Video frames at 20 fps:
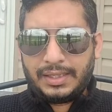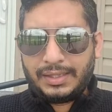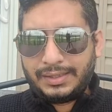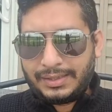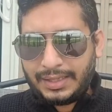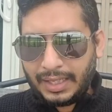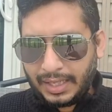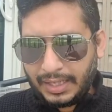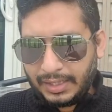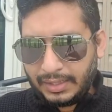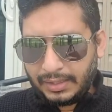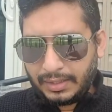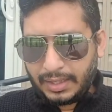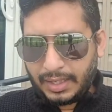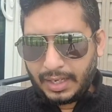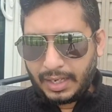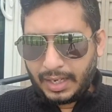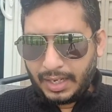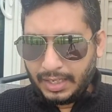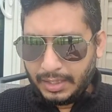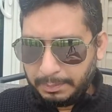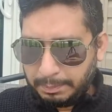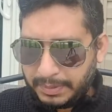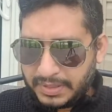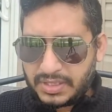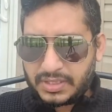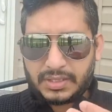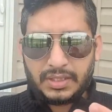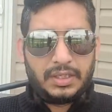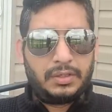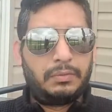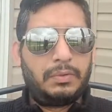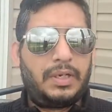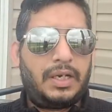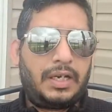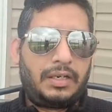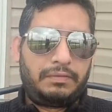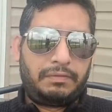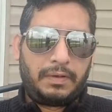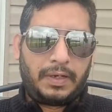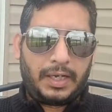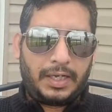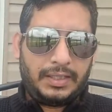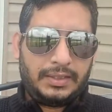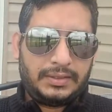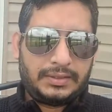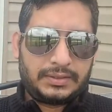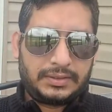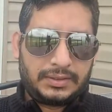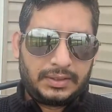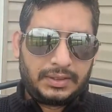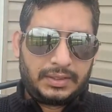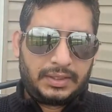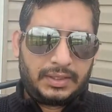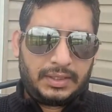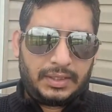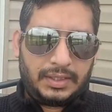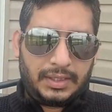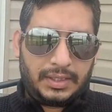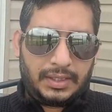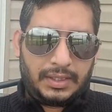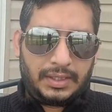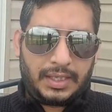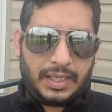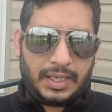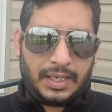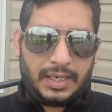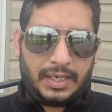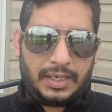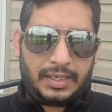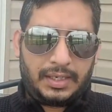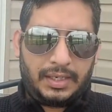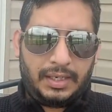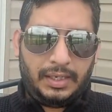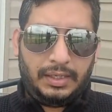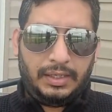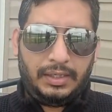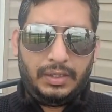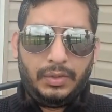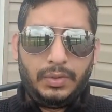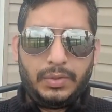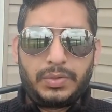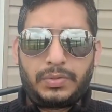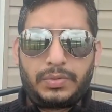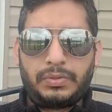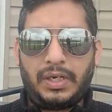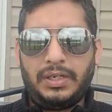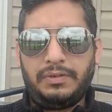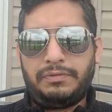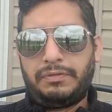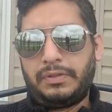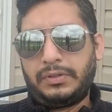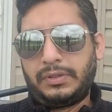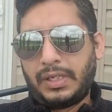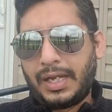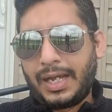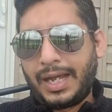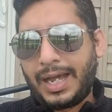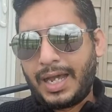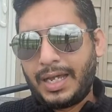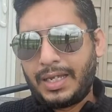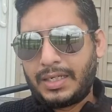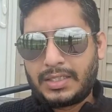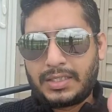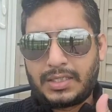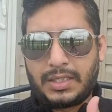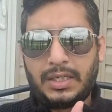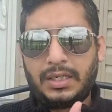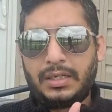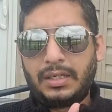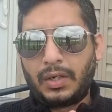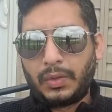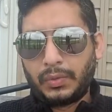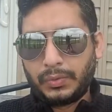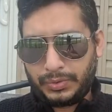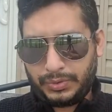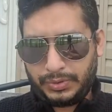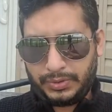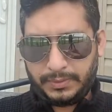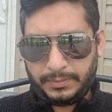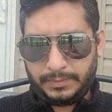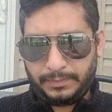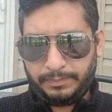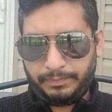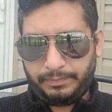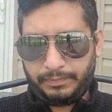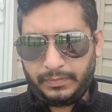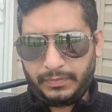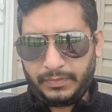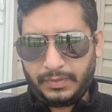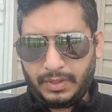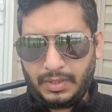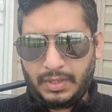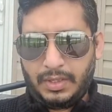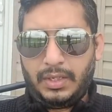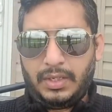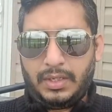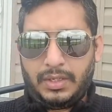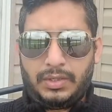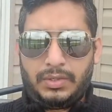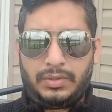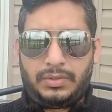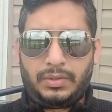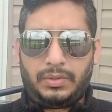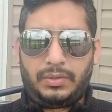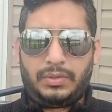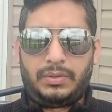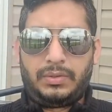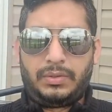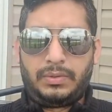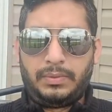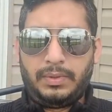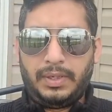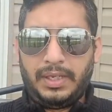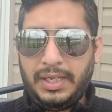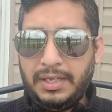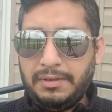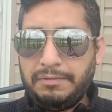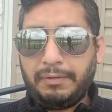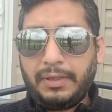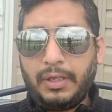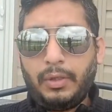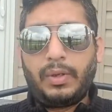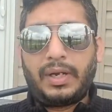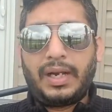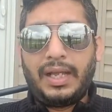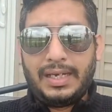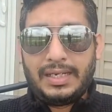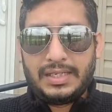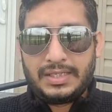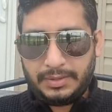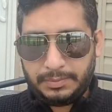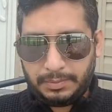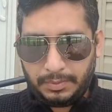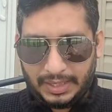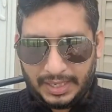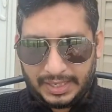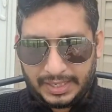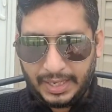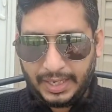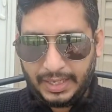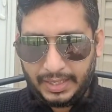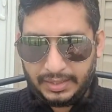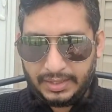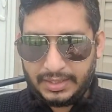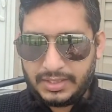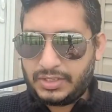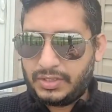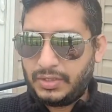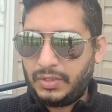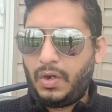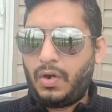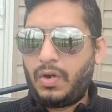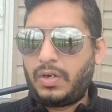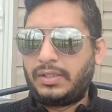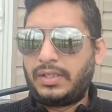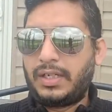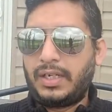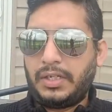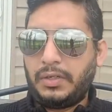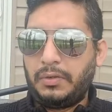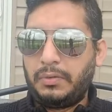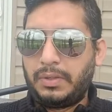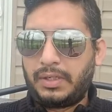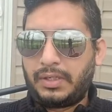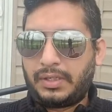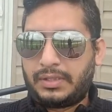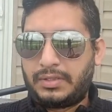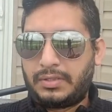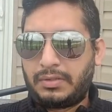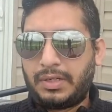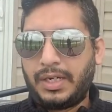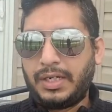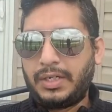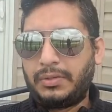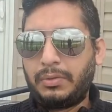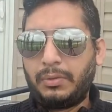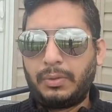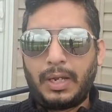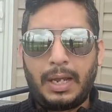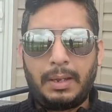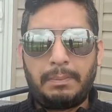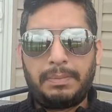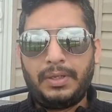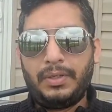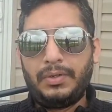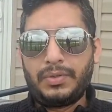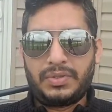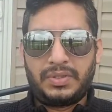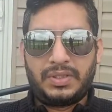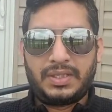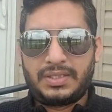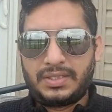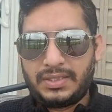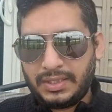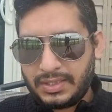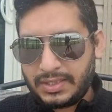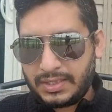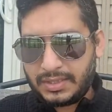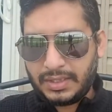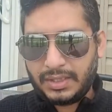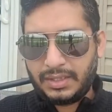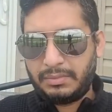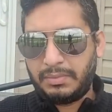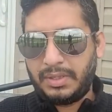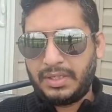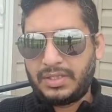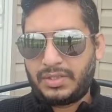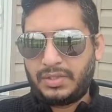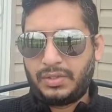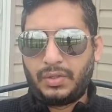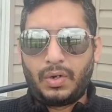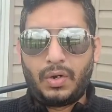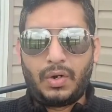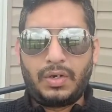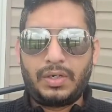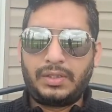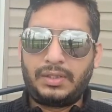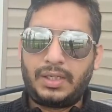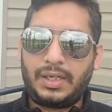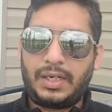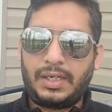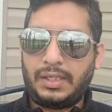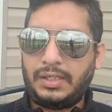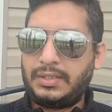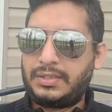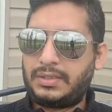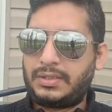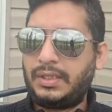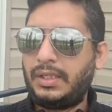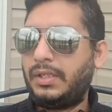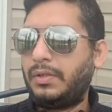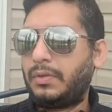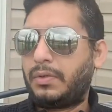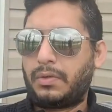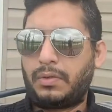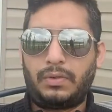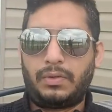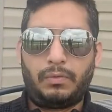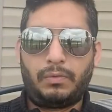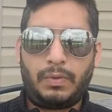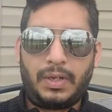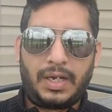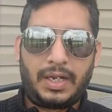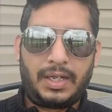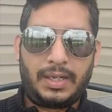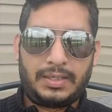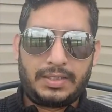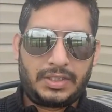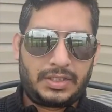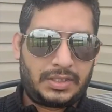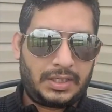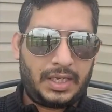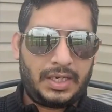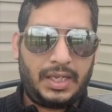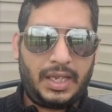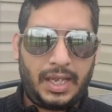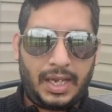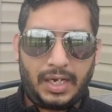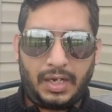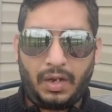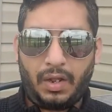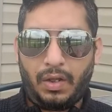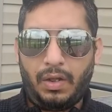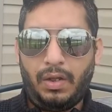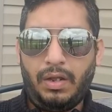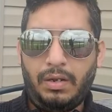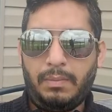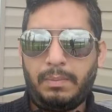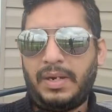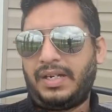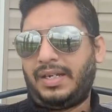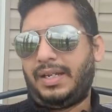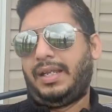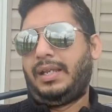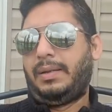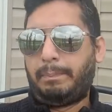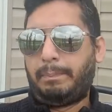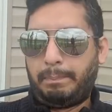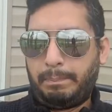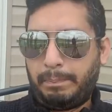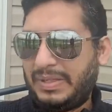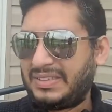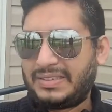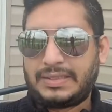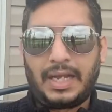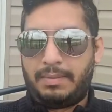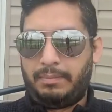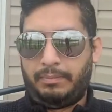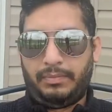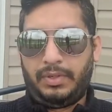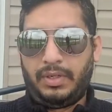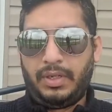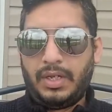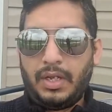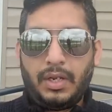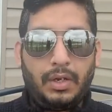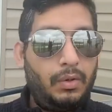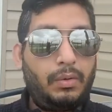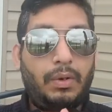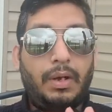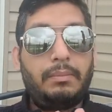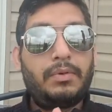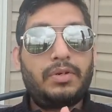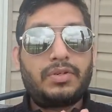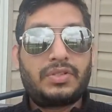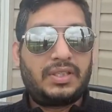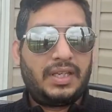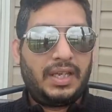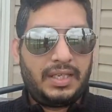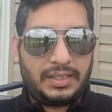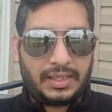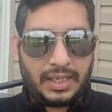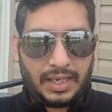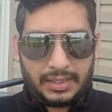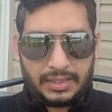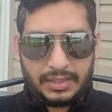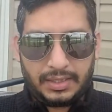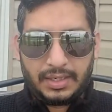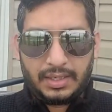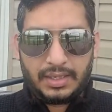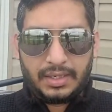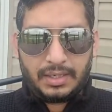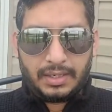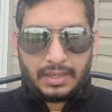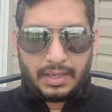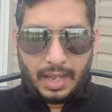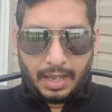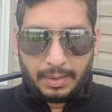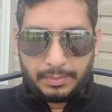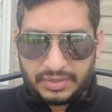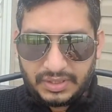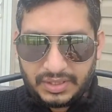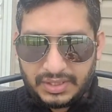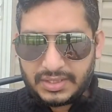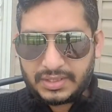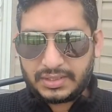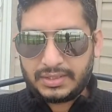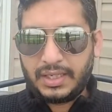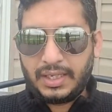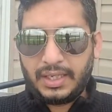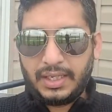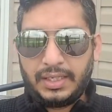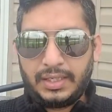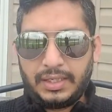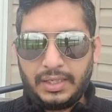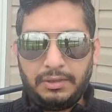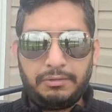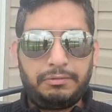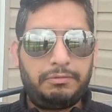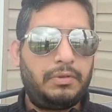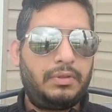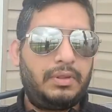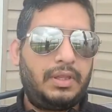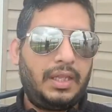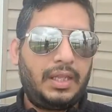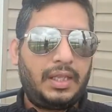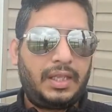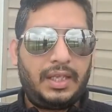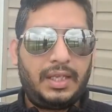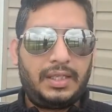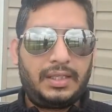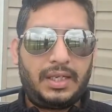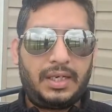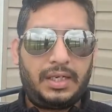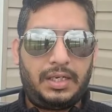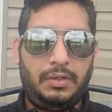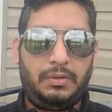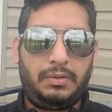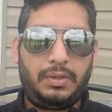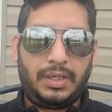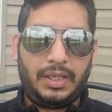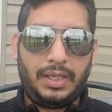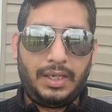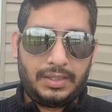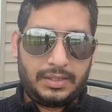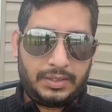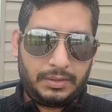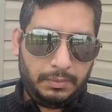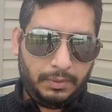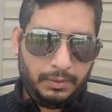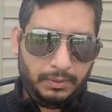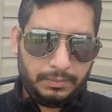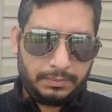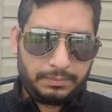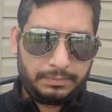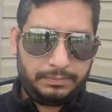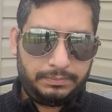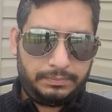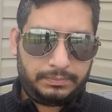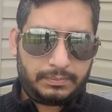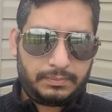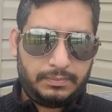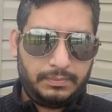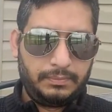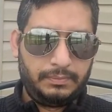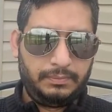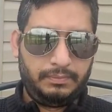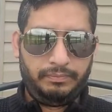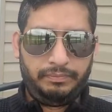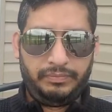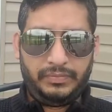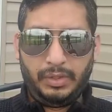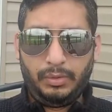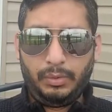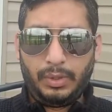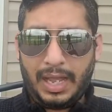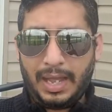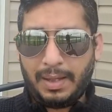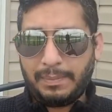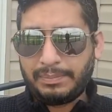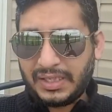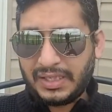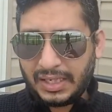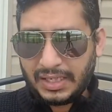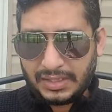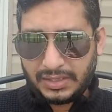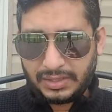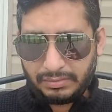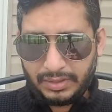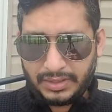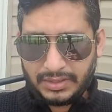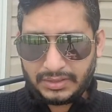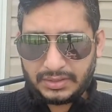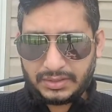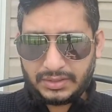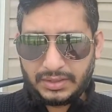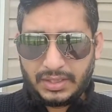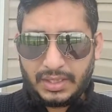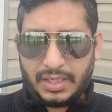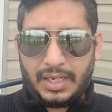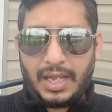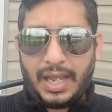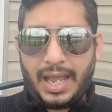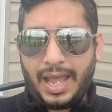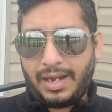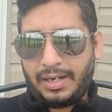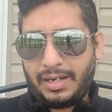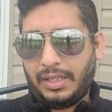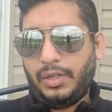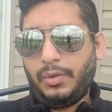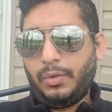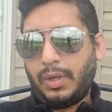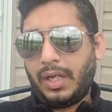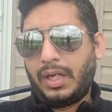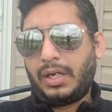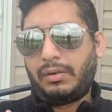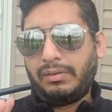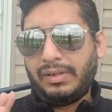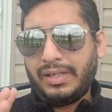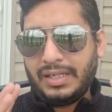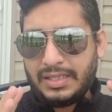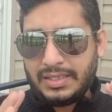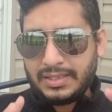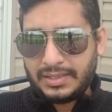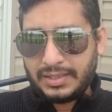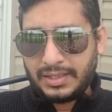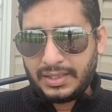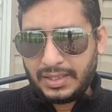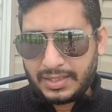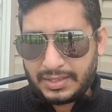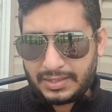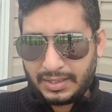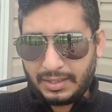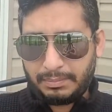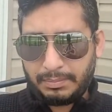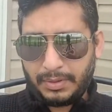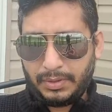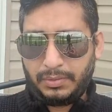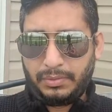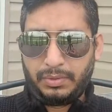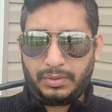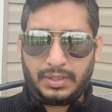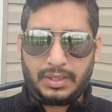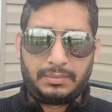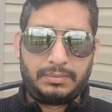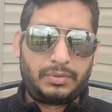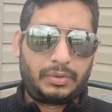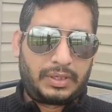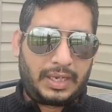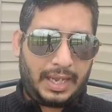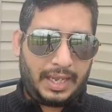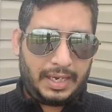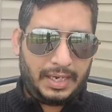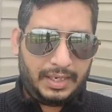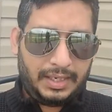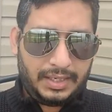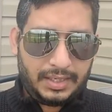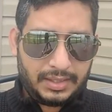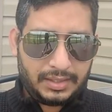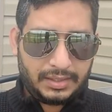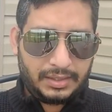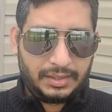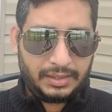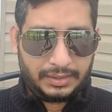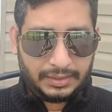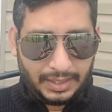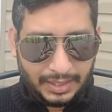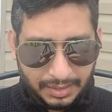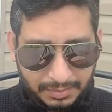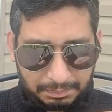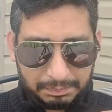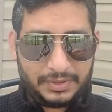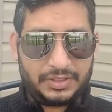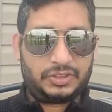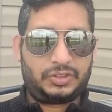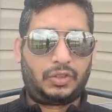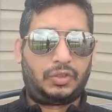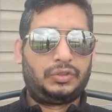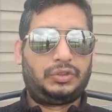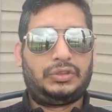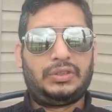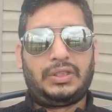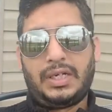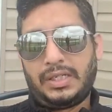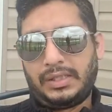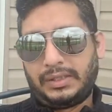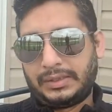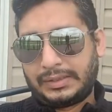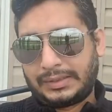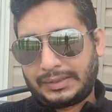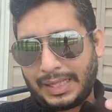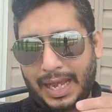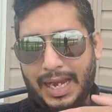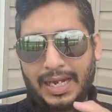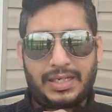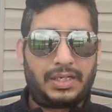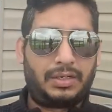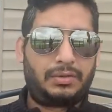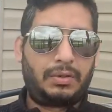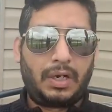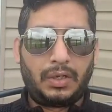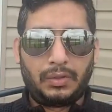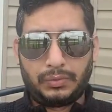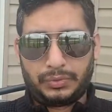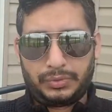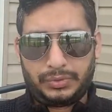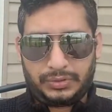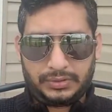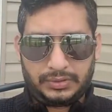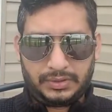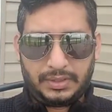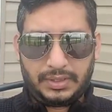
then I personally will advise that you try for the higher study route. So if you are eligible, again, it's not that you are trying to abuse the system, it's not that still you don't want to study at all, but please come. No, I'm not saying that. I'm just saying if you're thinking that you are eligible, you have the interest, and you are really serious about to come to Canada, then please consider that route.